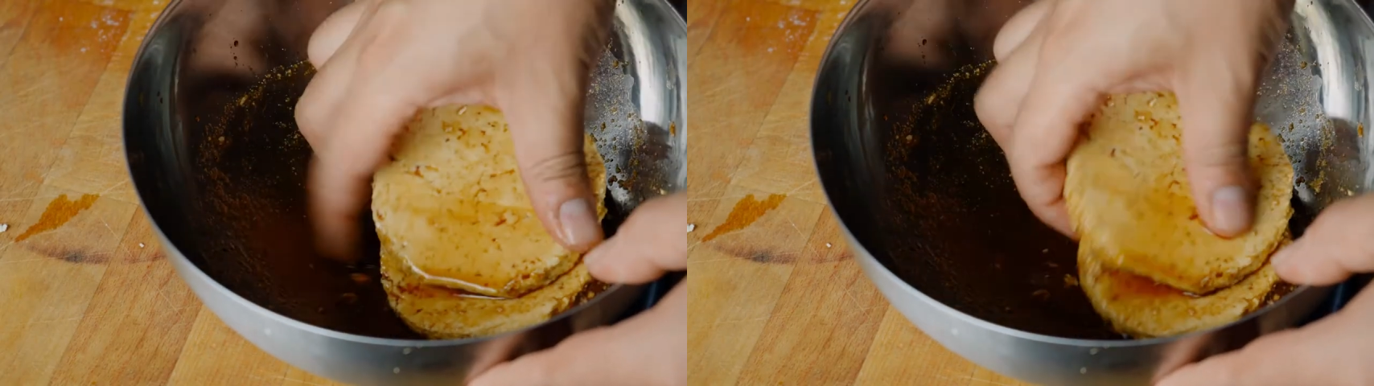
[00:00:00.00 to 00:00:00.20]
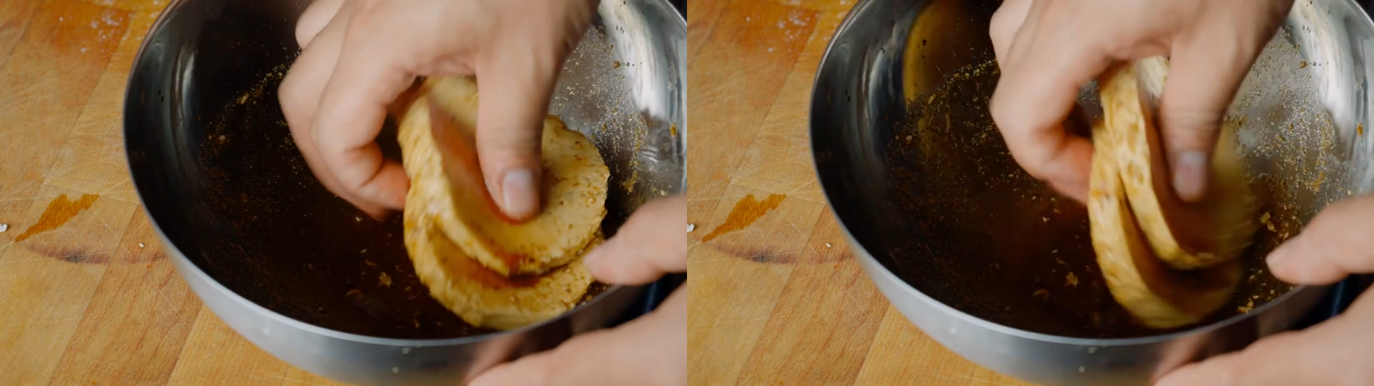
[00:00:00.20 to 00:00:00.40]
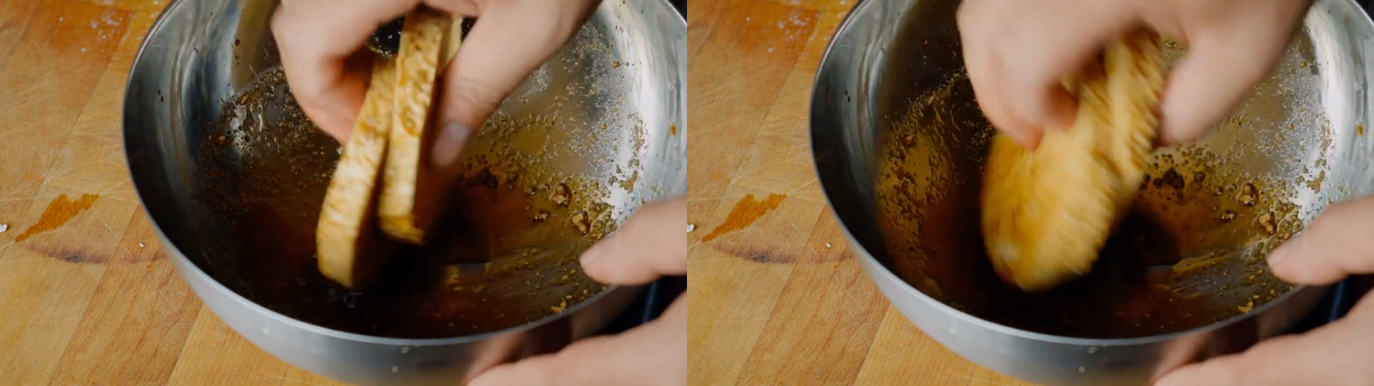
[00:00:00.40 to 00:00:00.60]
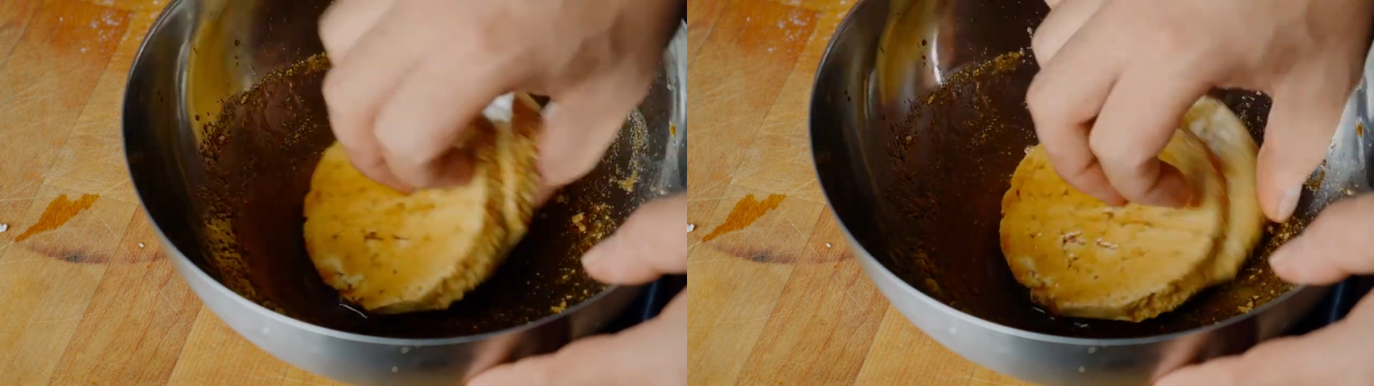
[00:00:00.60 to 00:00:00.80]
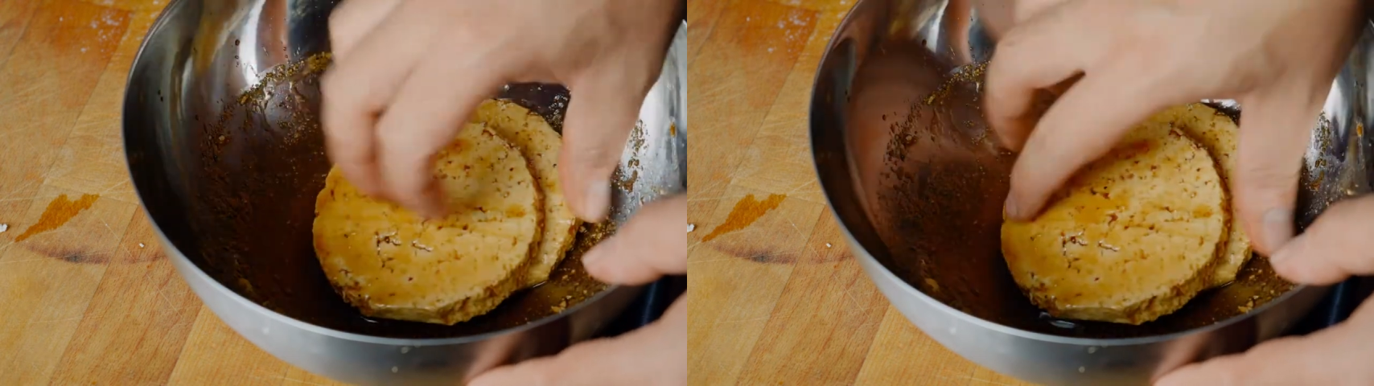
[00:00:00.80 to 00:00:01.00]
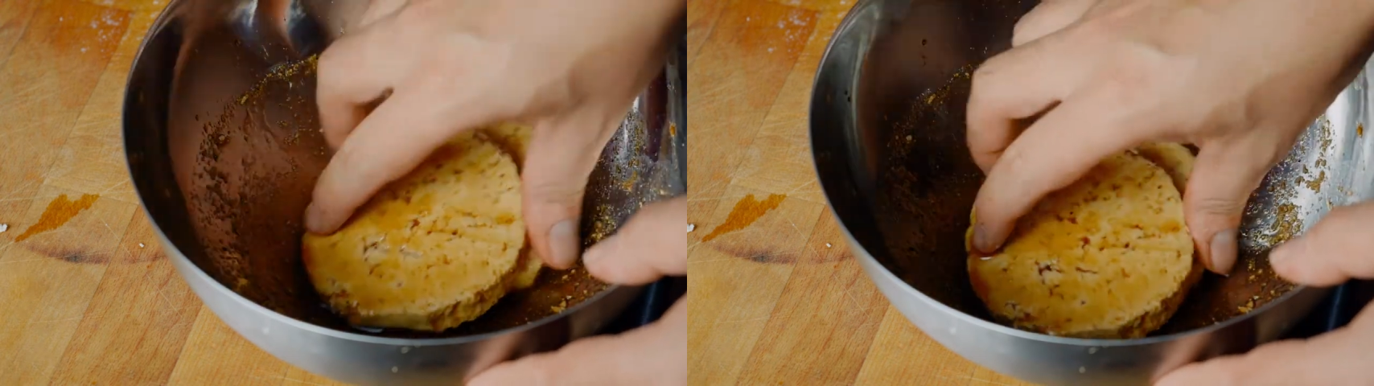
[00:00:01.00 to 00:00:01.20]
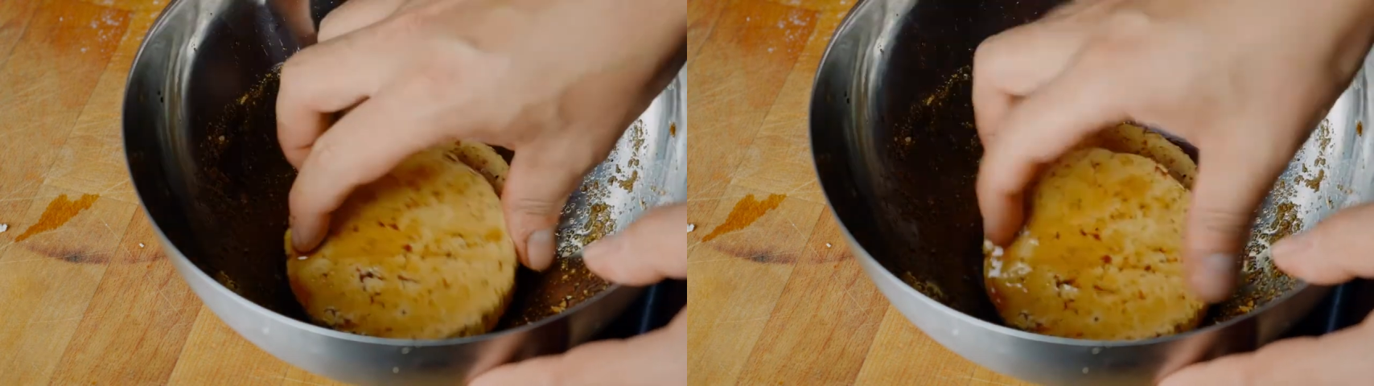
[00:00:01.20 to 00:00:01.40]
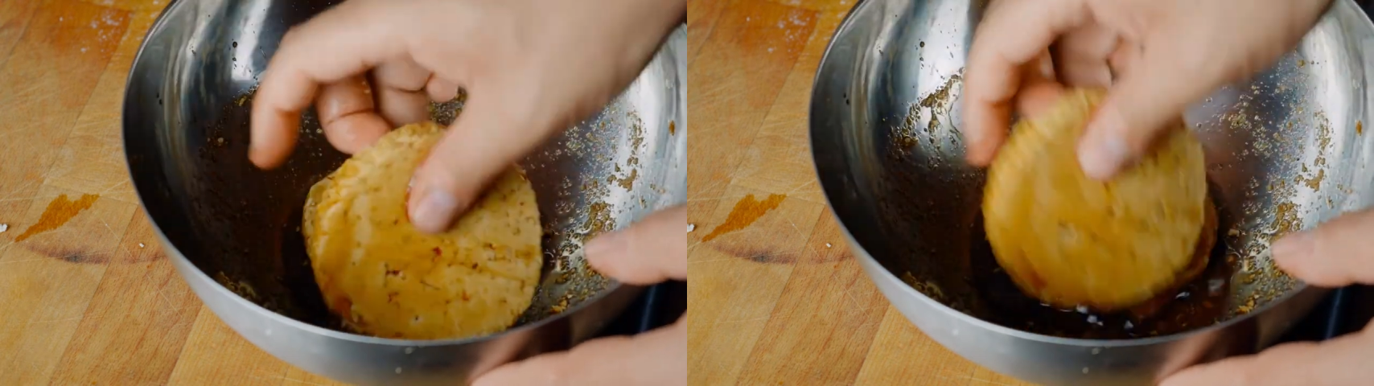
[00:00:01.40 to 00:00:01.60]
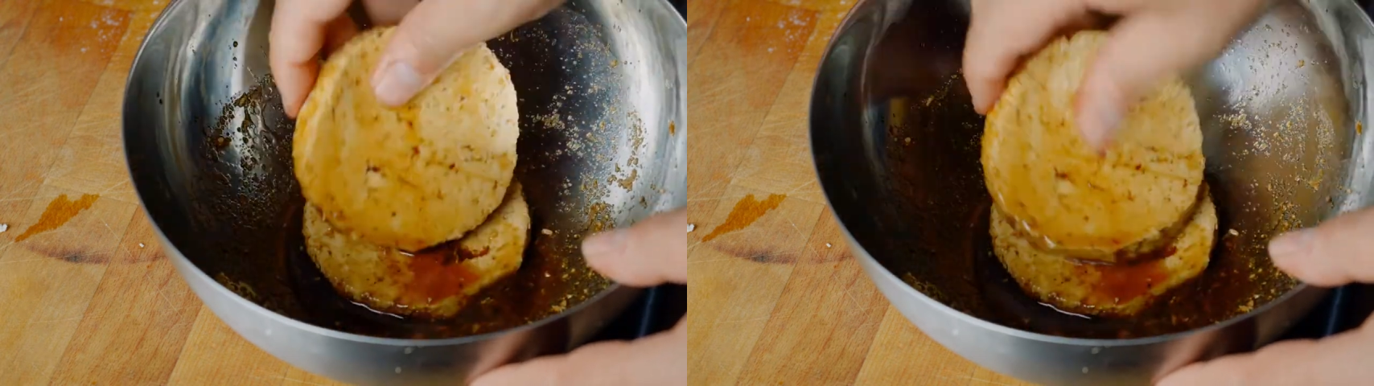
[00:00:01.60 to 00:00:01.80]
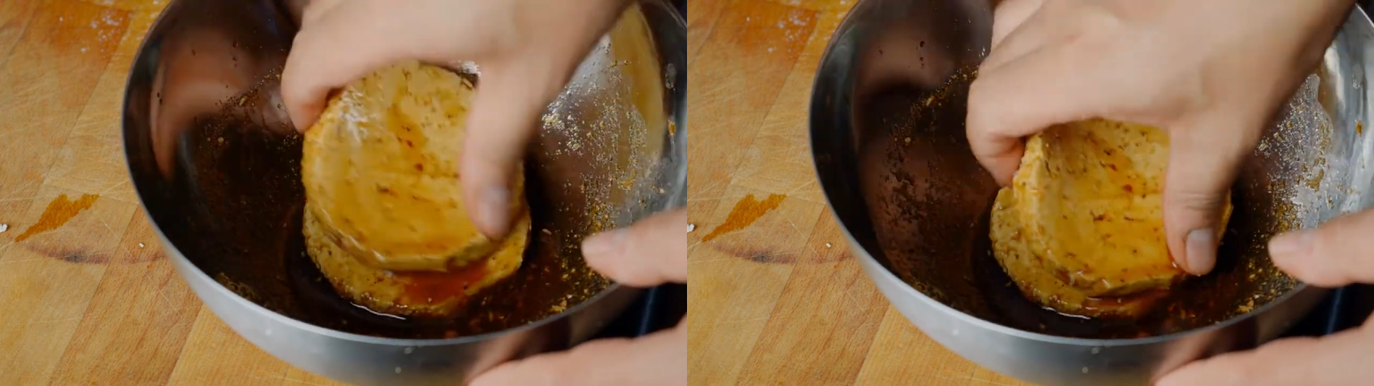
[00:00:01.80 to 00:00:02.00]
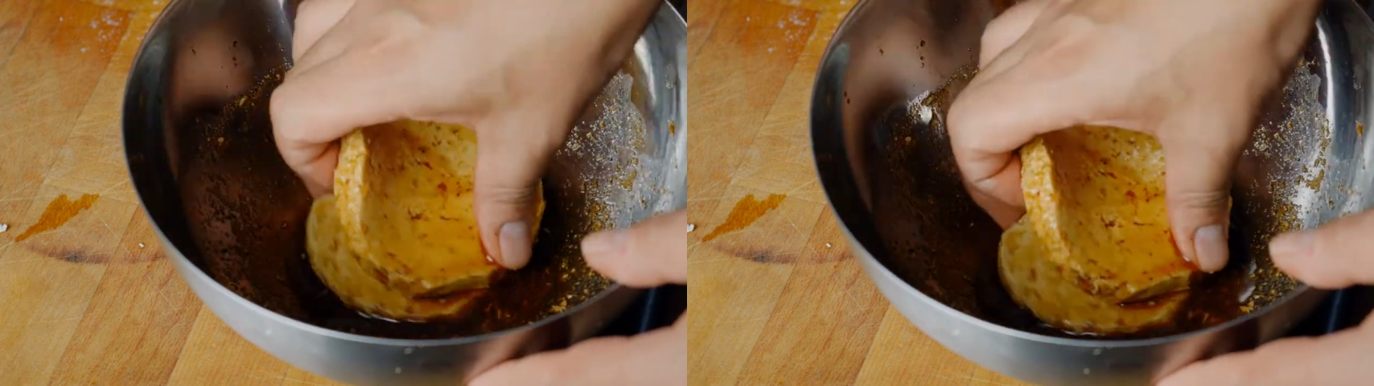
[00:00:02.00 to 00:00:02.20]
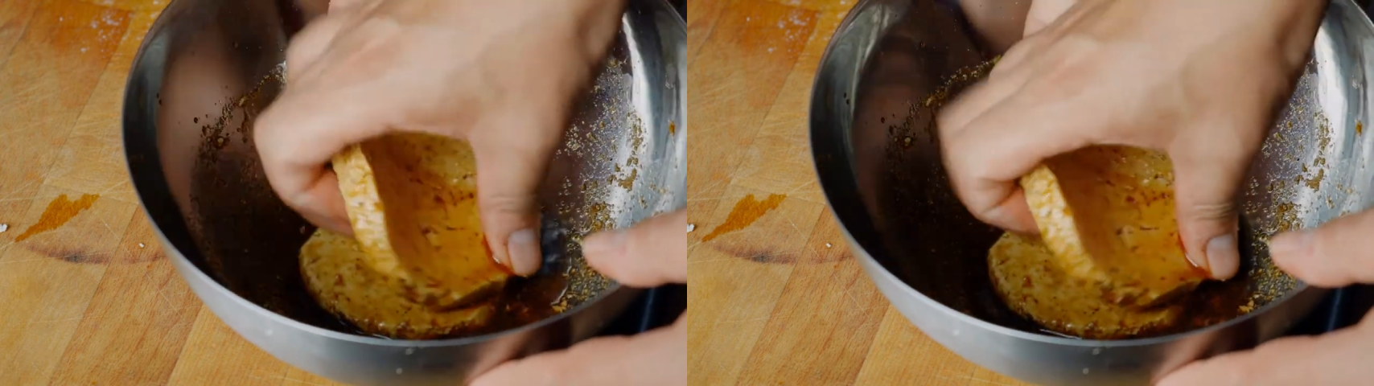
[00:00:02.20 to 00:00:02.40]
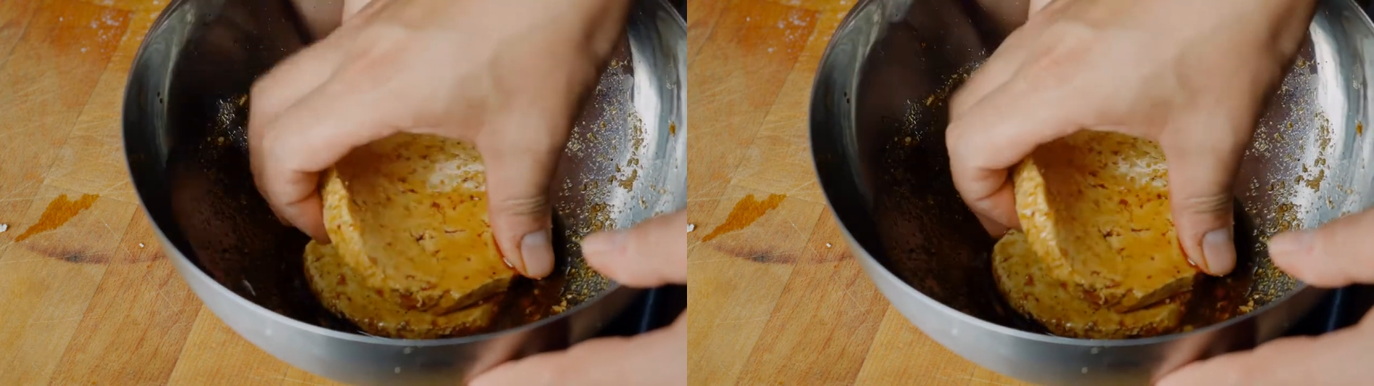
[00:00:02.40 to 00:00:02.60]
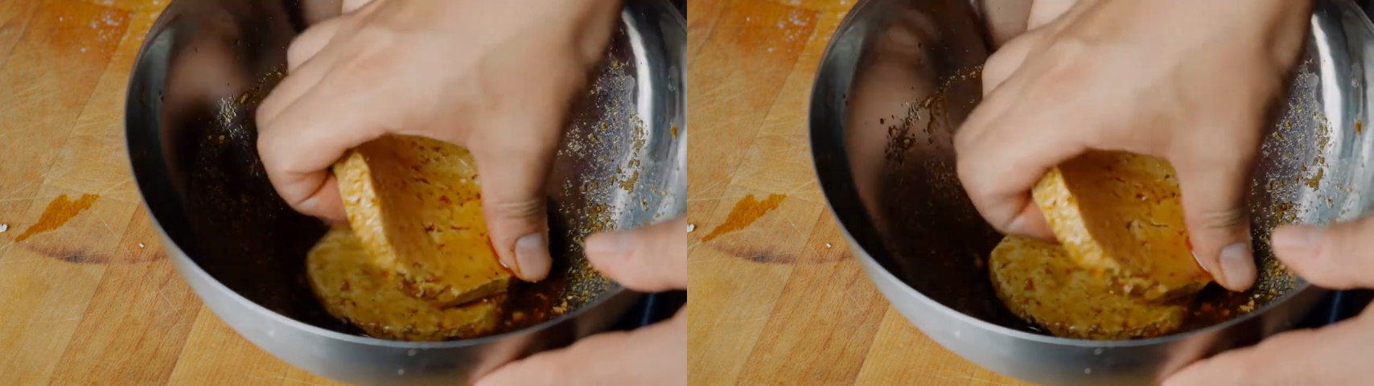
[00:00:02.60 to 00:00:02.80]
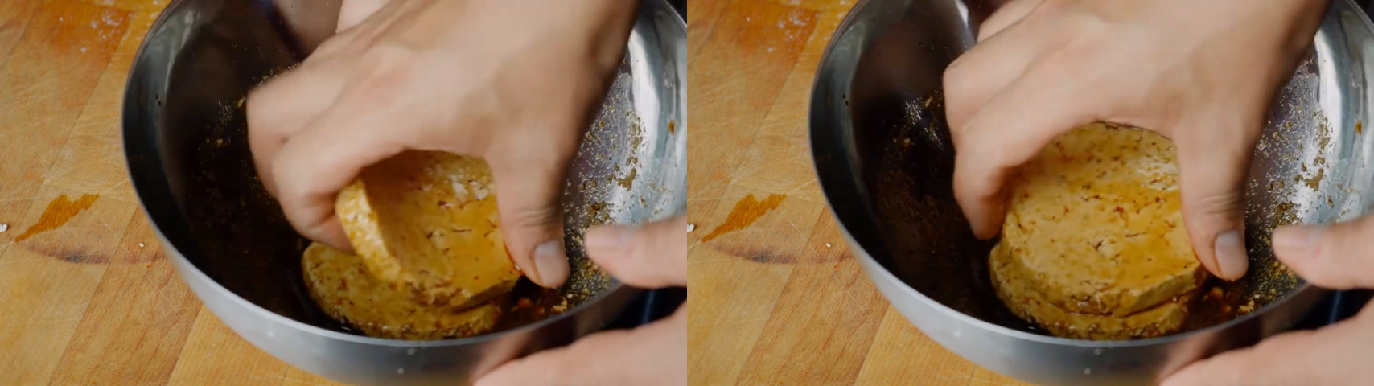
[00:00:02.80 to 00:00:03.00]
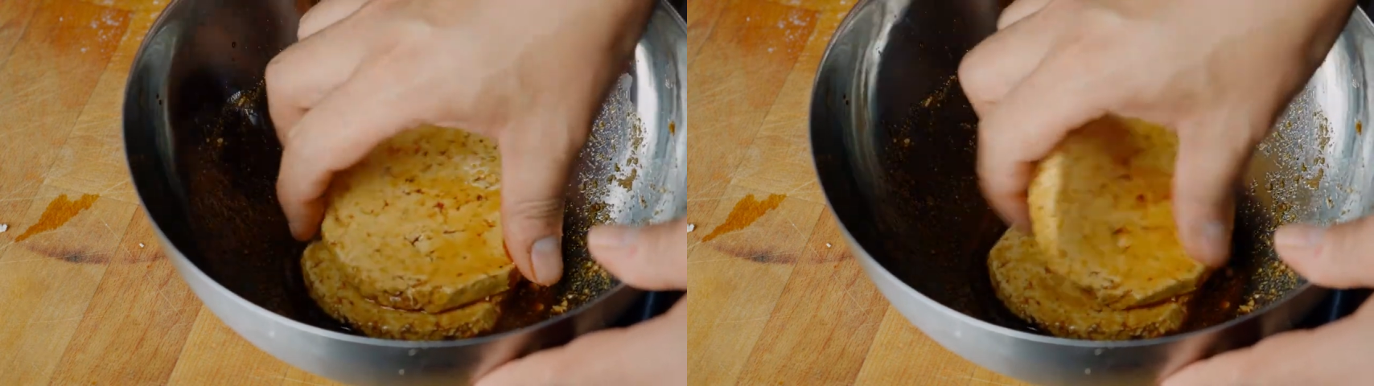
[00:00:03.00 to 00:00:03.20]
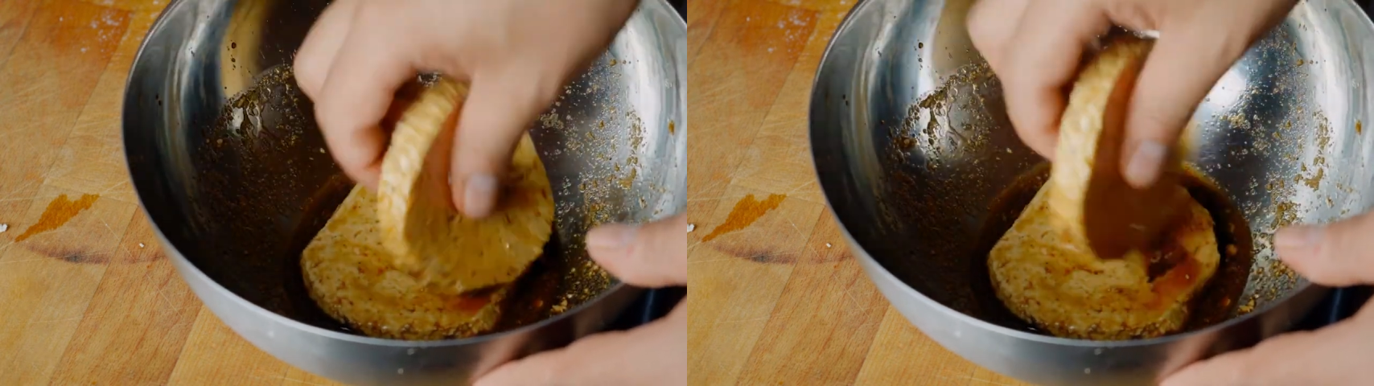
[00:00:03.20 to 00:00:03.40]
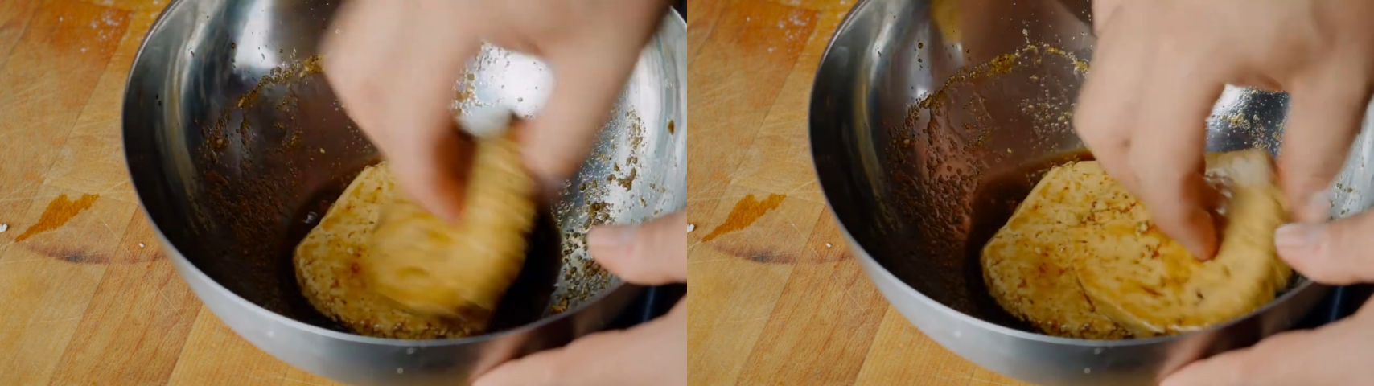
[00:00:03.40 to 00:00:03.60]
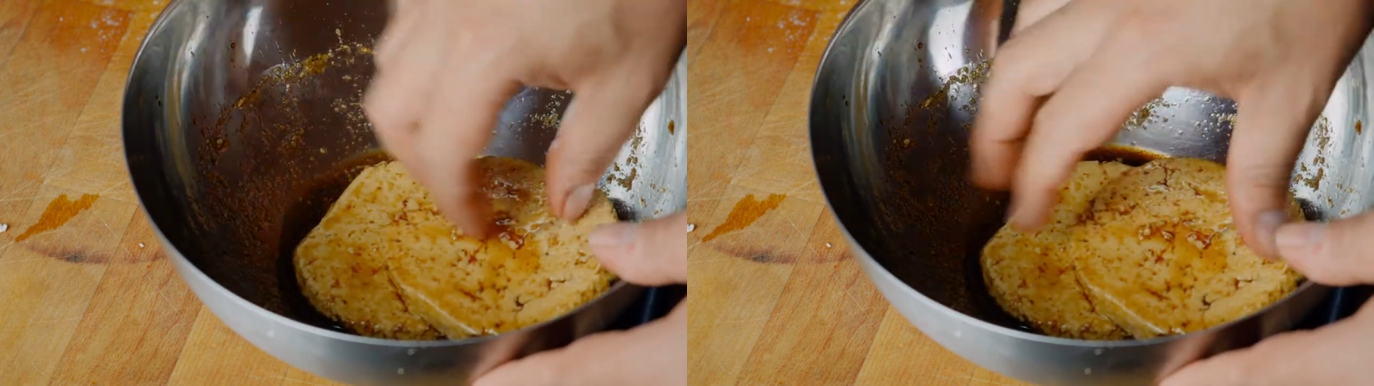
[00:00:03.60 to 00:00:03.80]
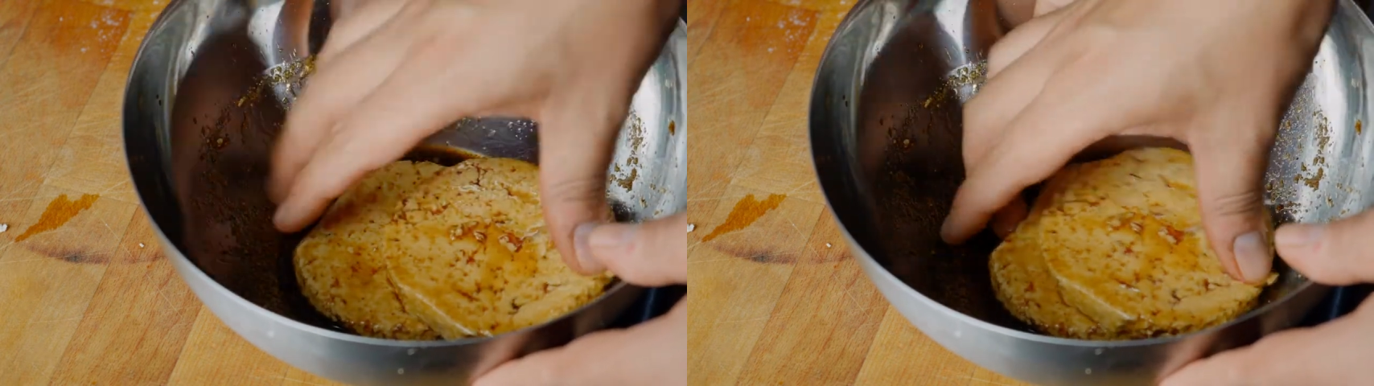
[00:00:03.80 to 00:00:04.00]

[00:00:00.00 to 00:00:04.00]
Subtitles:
(no speaker visible)